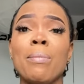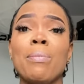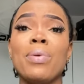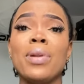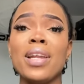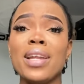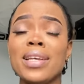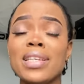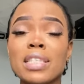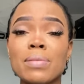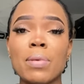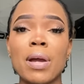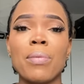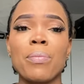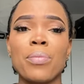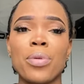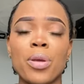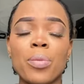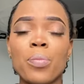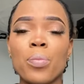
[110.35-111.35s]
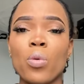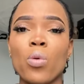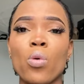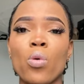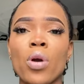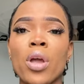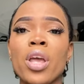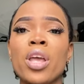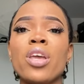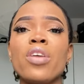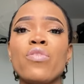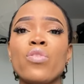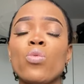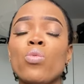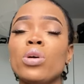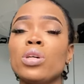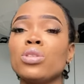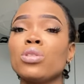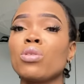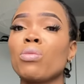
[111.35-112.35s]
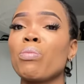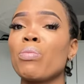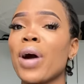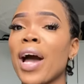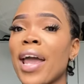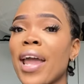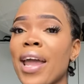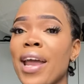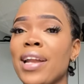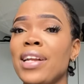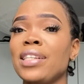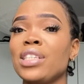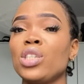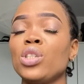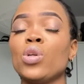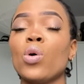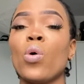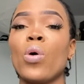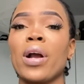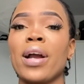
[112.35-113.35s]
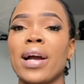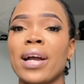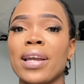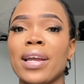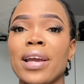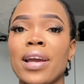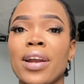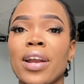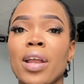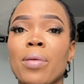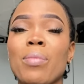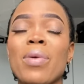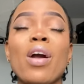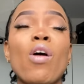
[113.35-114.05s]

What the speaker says: Please, my people, if you want to buy anything organic cream